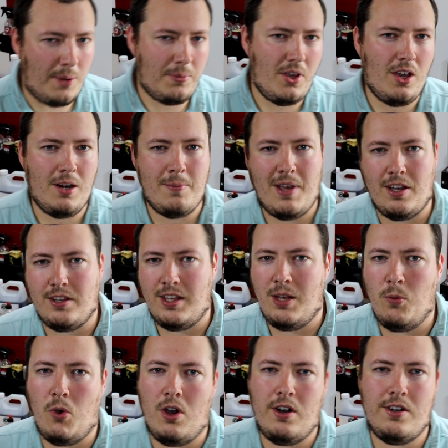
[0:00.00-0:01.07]
I'm talking about
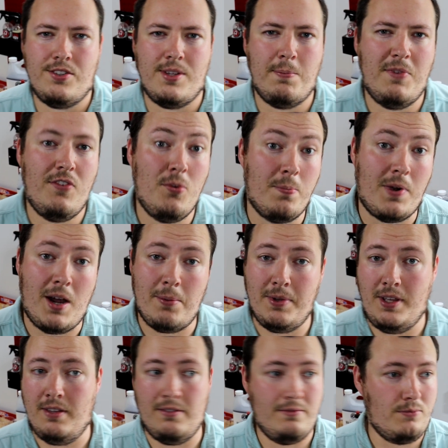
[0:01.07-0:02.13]
clean water, some of you
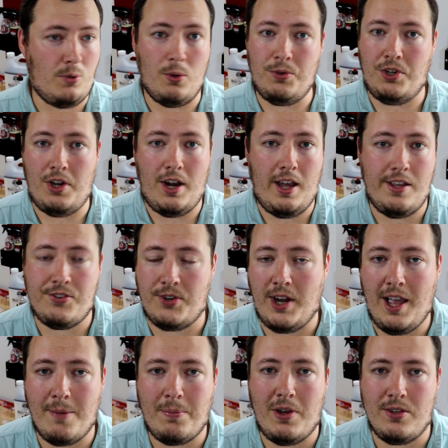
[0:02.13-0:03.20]
probably rolled your eyes or
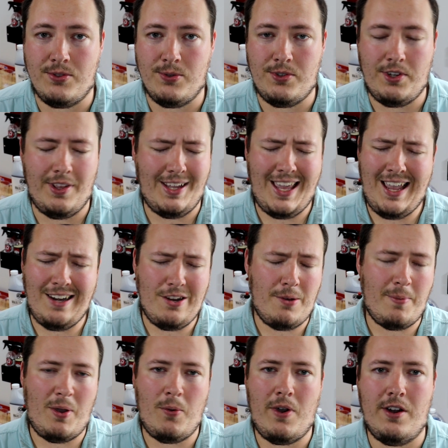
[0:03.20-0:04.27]
got puzzled and you're like, hey, no,
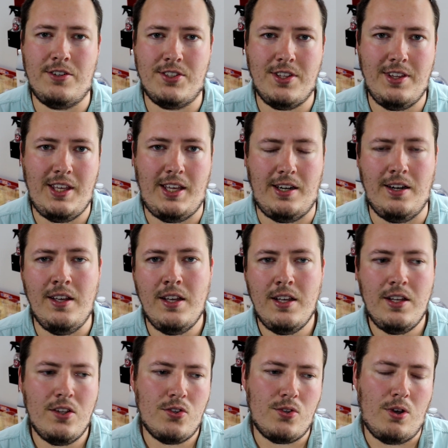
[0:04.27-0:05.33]
my water's clean.
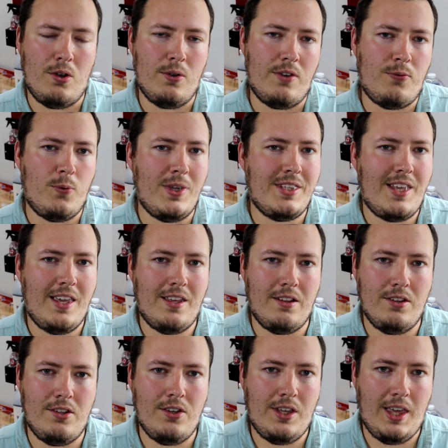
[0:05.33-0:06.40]
So if we take a
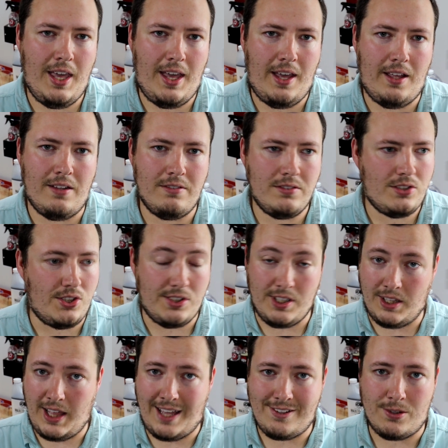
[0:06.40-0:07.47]
look at just a
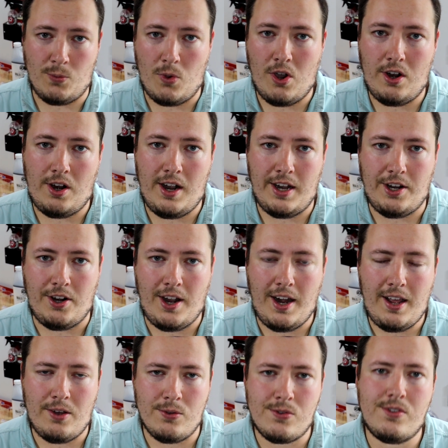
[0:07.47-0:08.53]
glass of water out of your
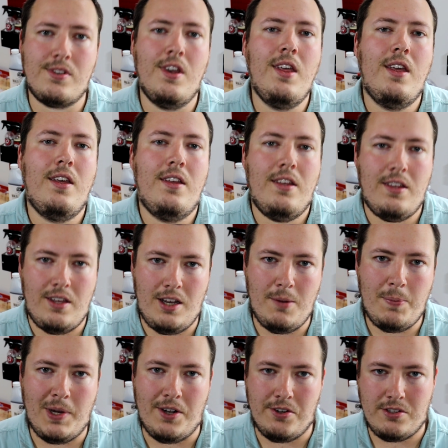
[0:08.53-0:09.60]
house, it
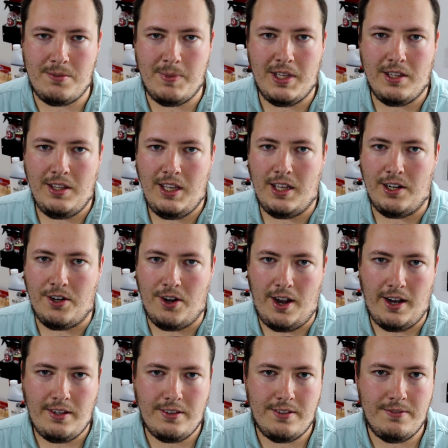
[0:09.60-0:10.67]
appears to be clean,
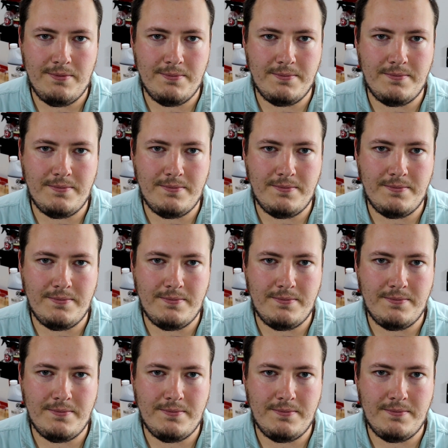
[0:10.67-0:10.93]
correct?